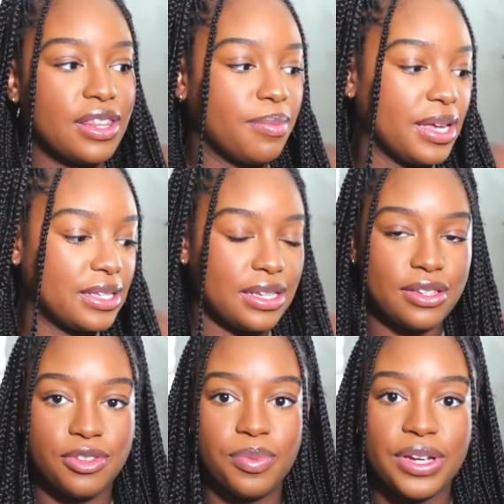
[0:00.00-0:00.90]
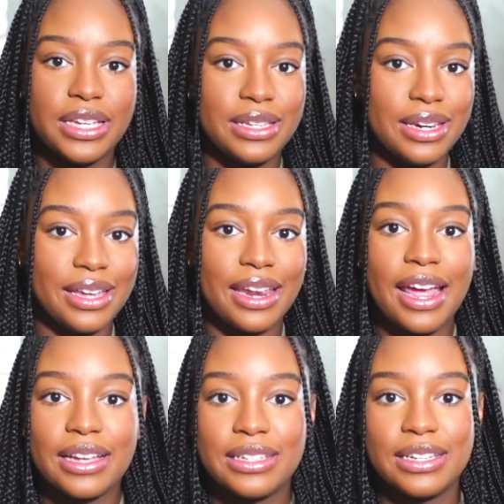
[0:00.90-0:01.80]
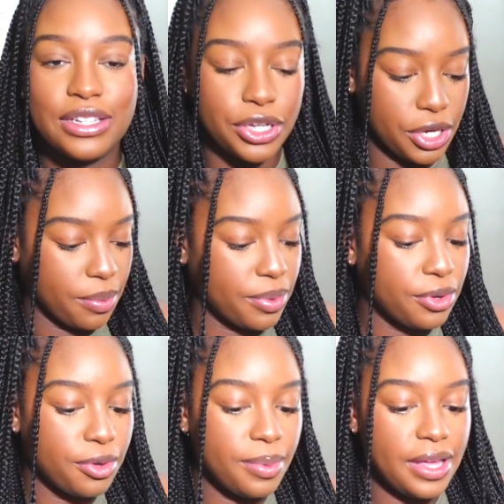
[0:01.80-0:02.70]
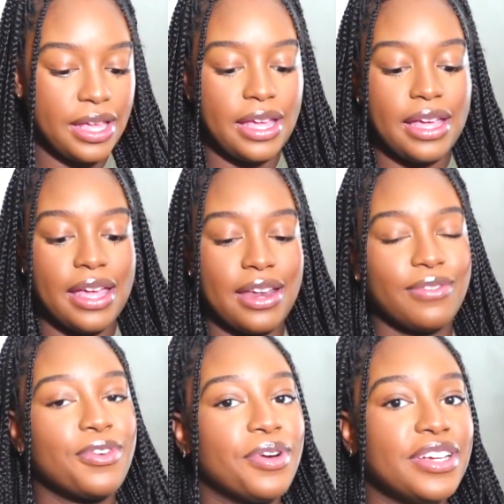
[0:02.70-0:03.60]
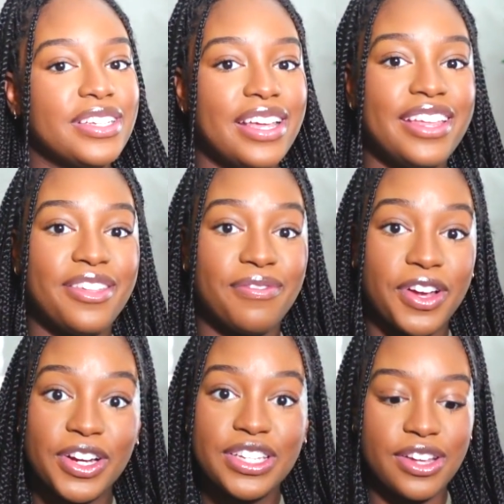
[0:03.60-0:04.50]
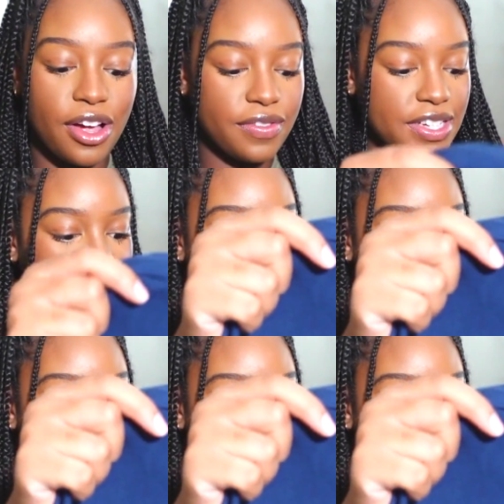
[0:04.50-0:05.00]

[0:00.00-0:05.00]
That makes it super easy to get access to your boob, and of course they're very soft.